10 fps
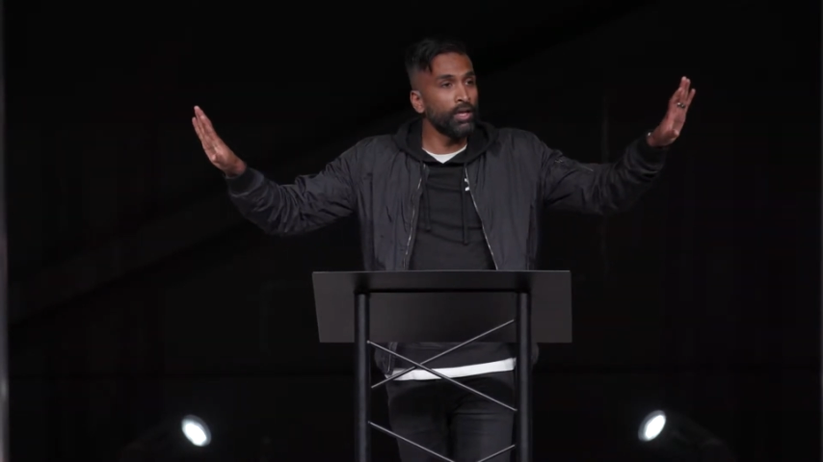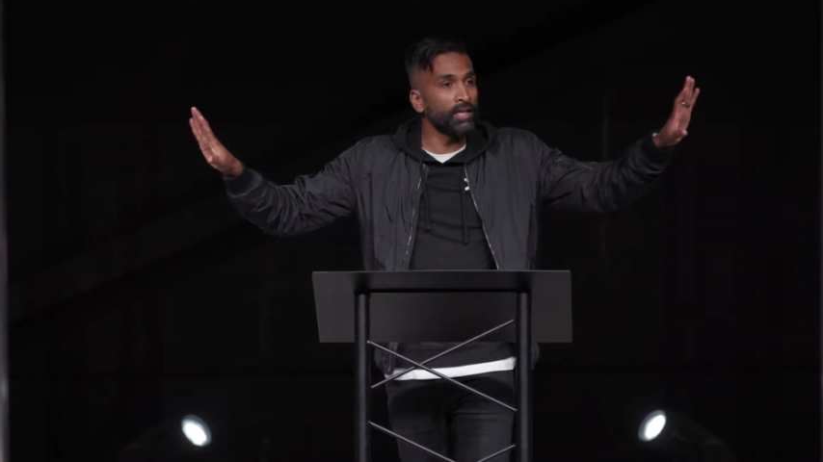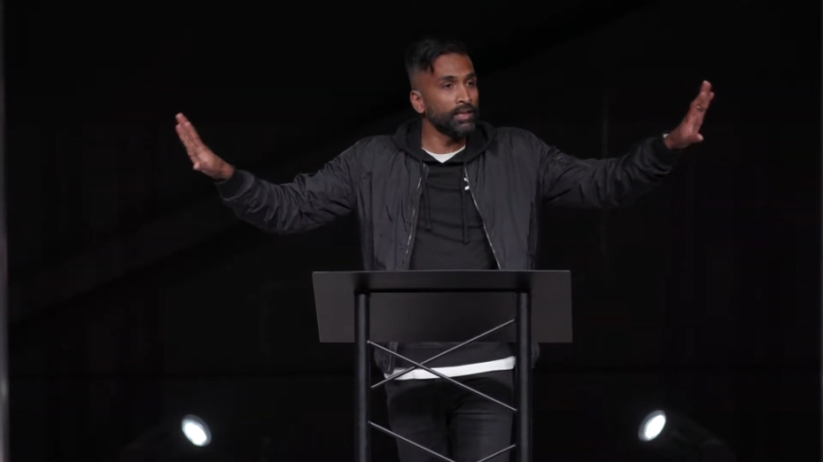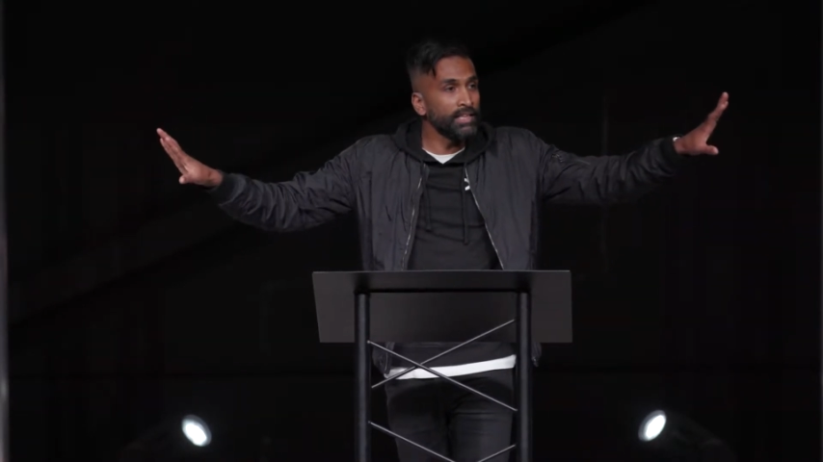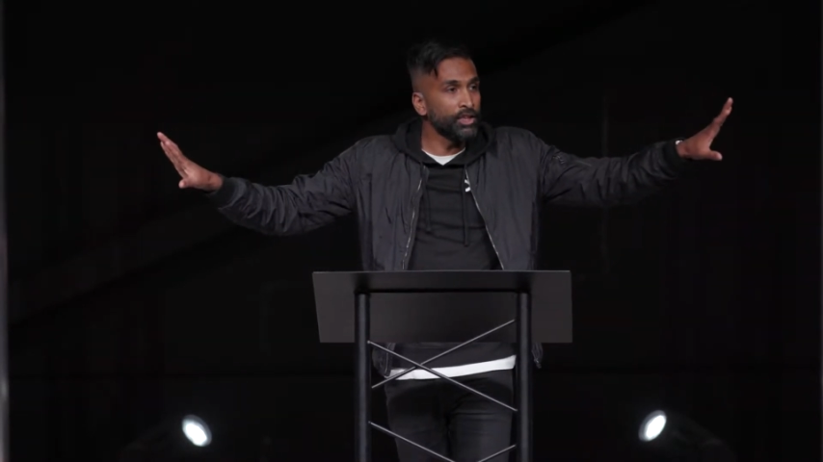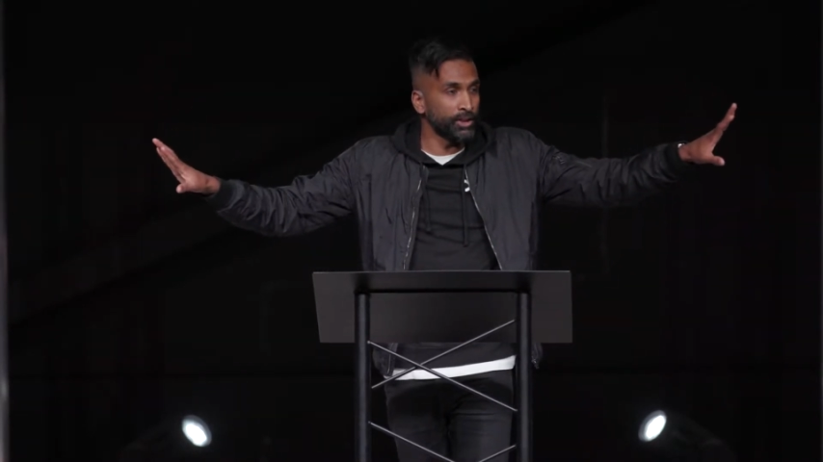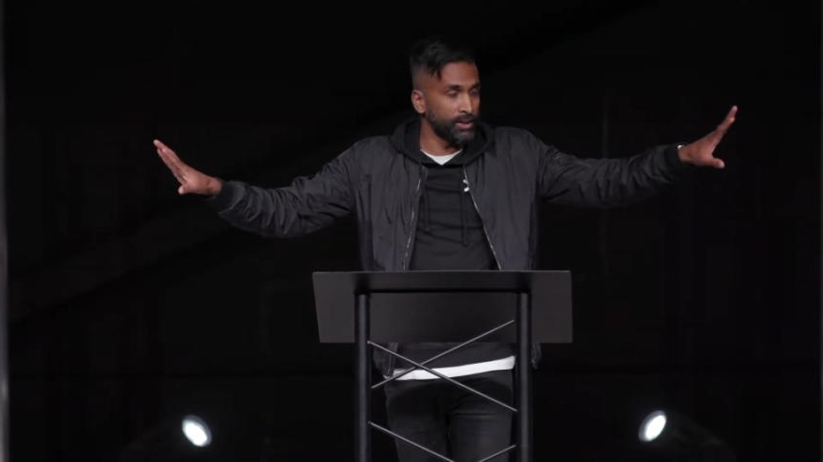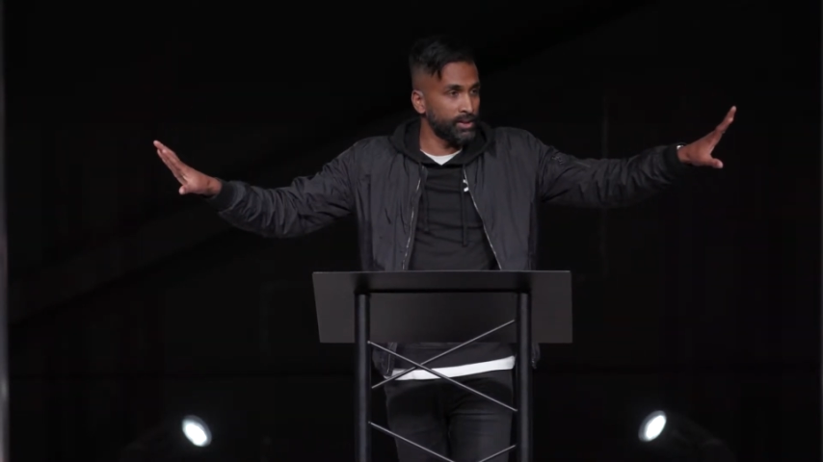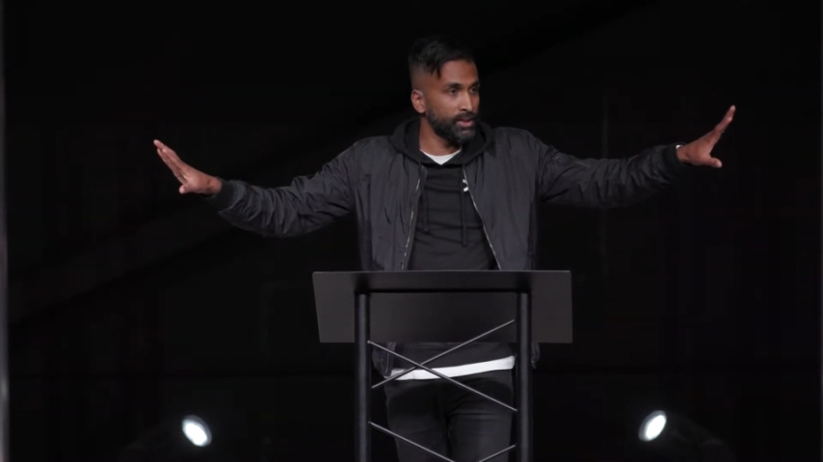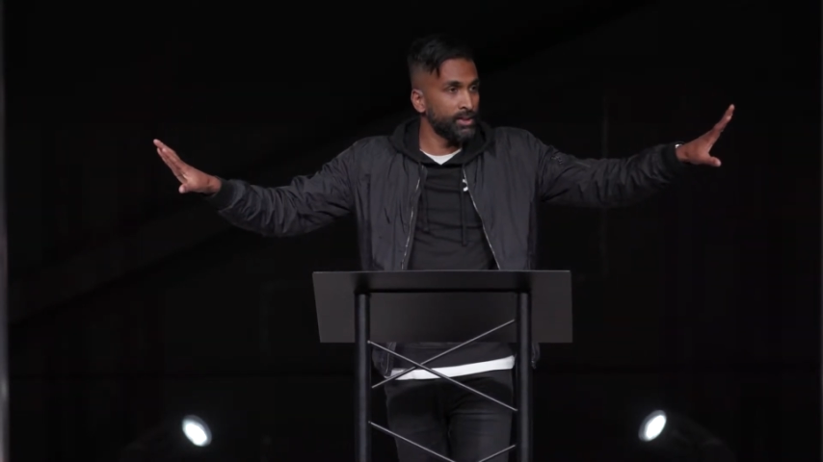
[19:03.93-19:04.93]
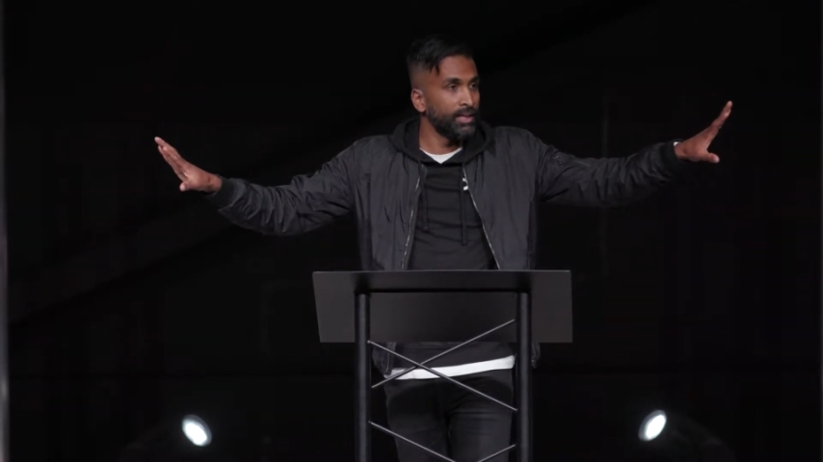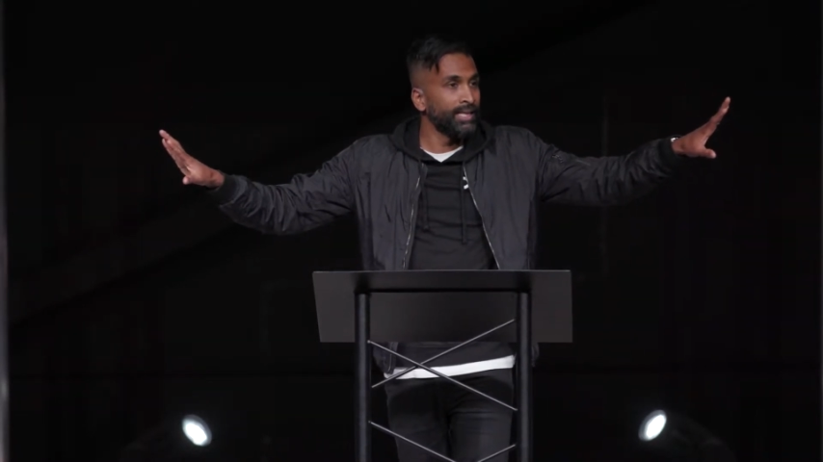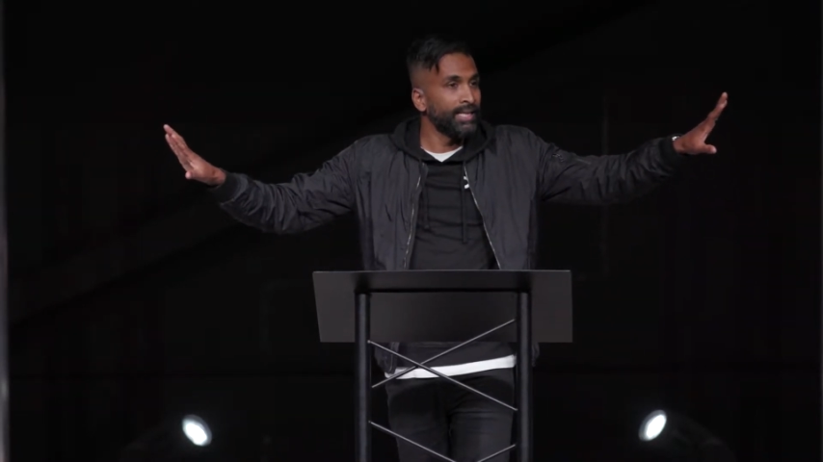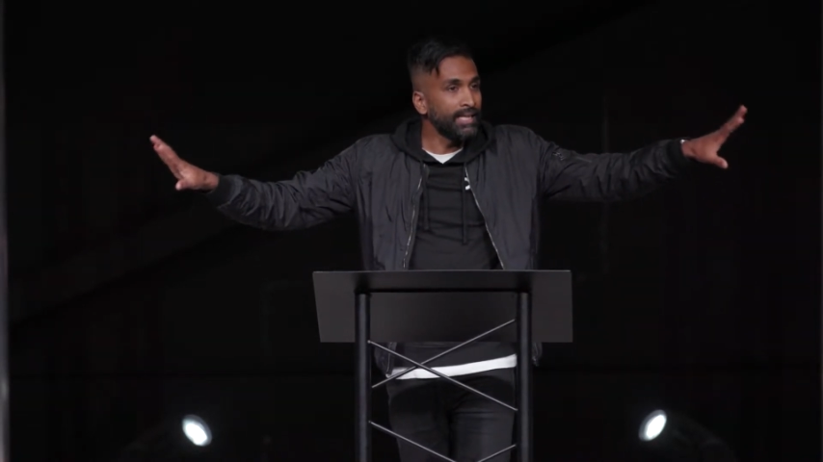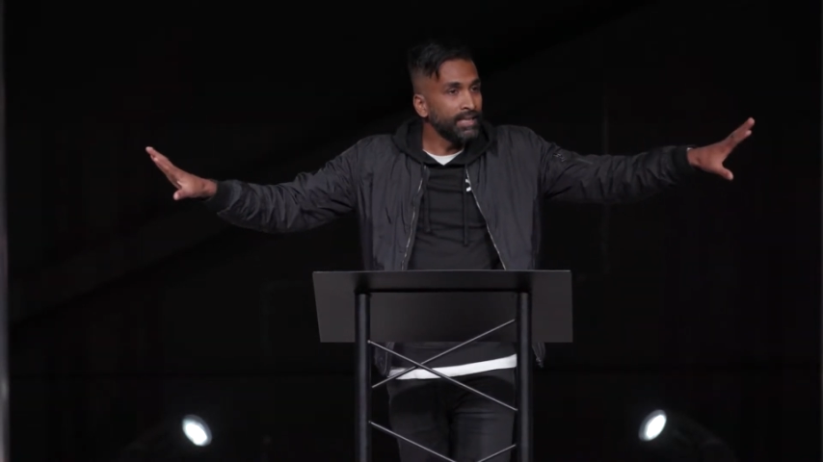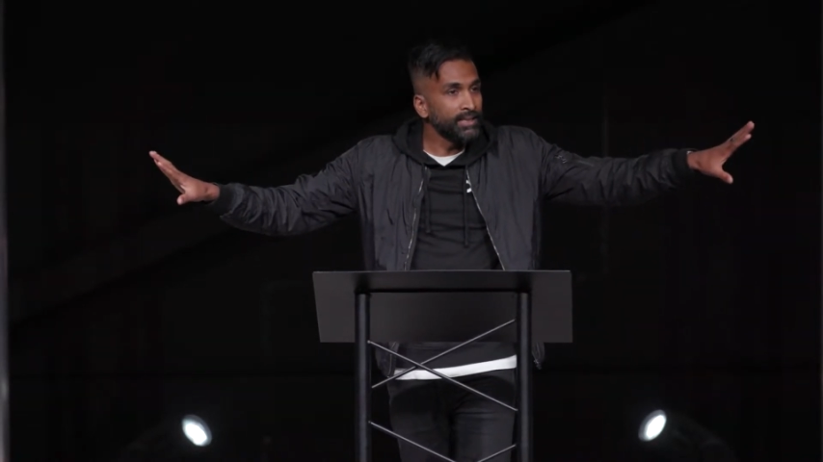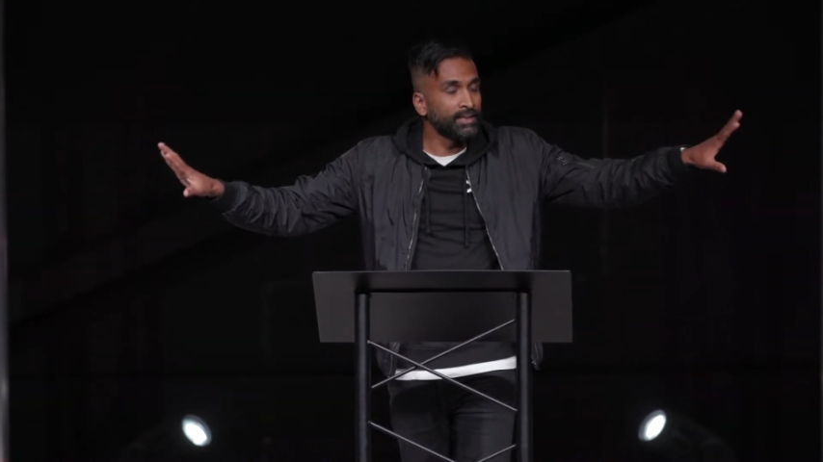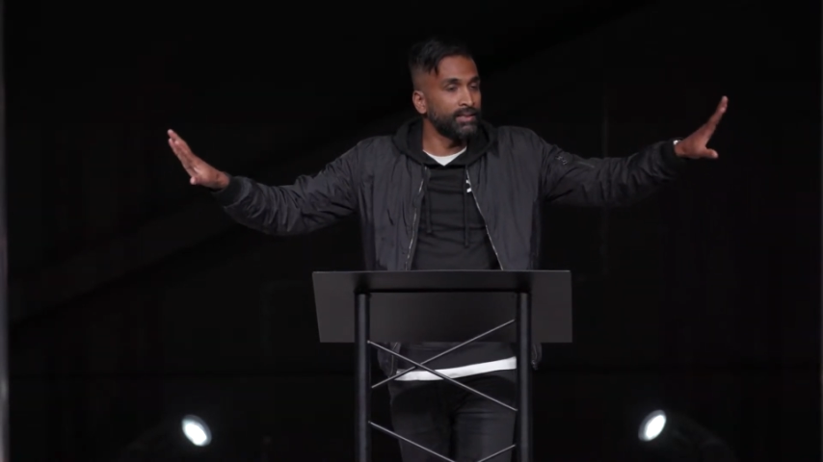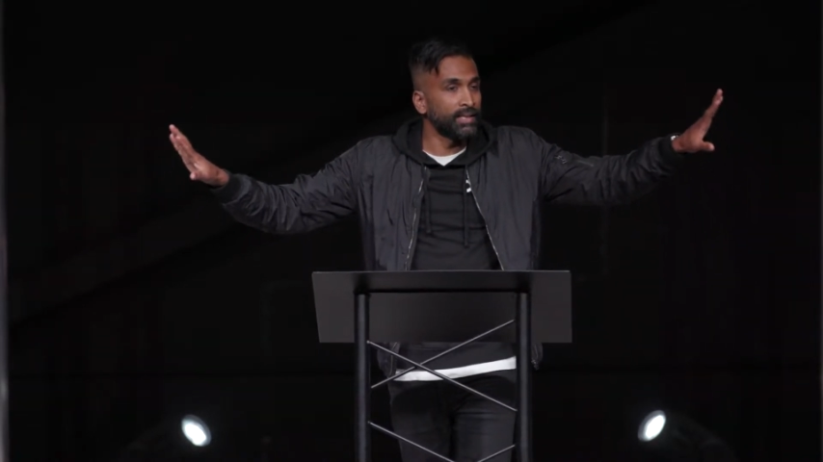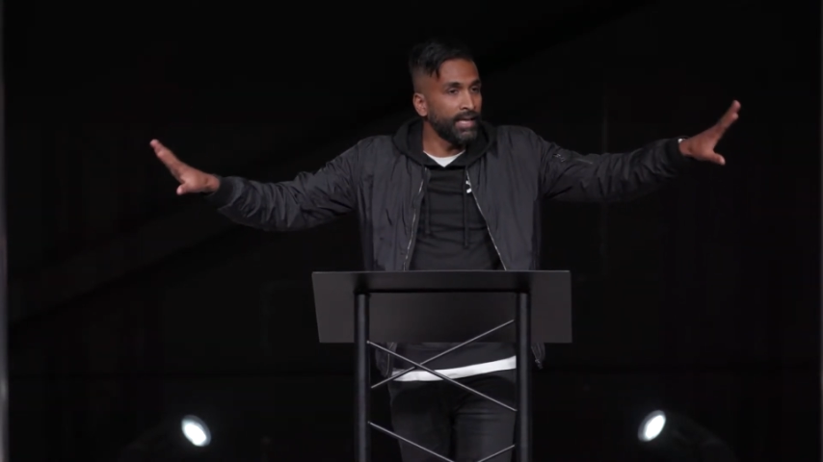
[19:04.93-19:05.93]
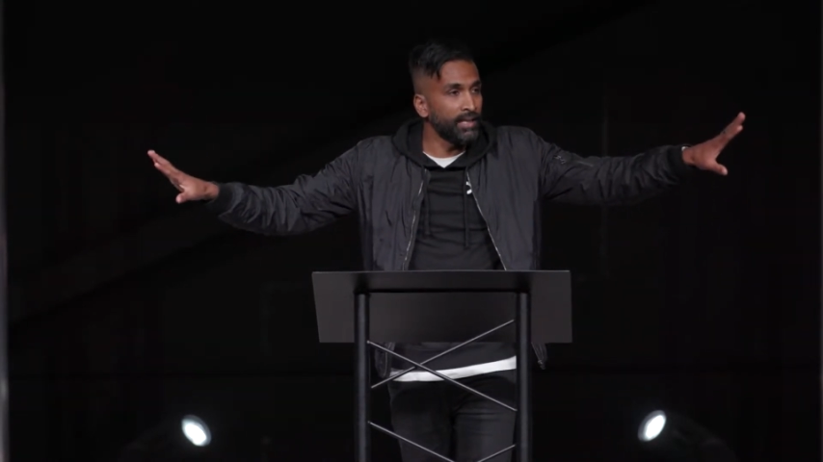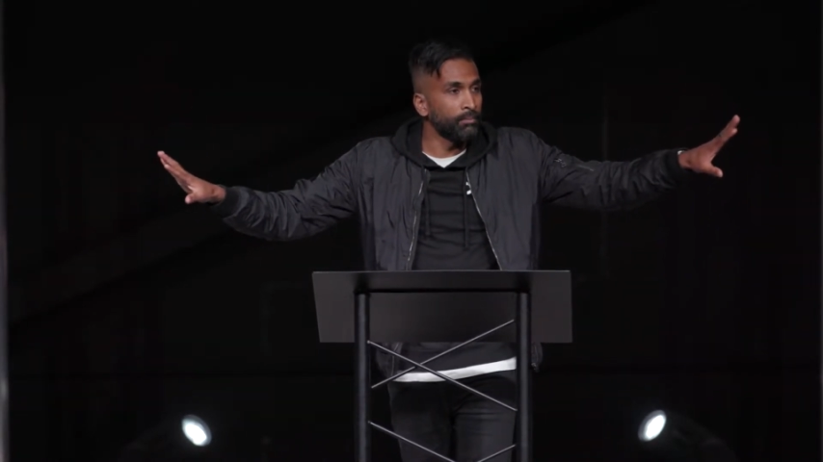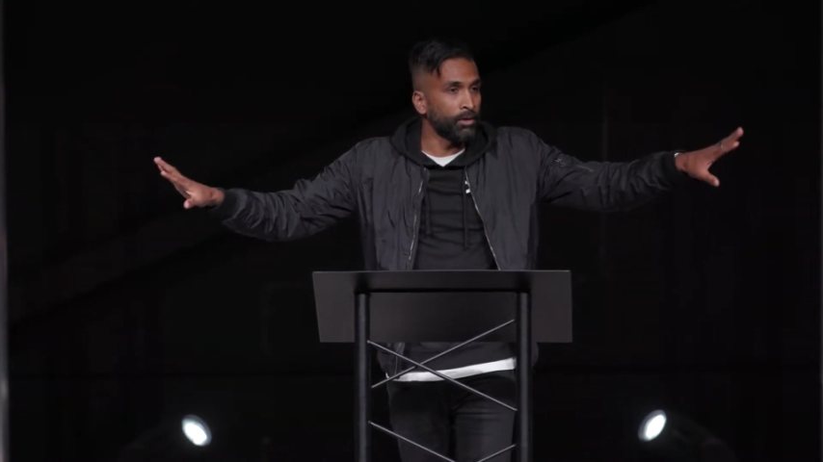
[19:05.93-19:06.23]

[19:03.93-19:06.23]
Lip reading: allegiance is to the kingdom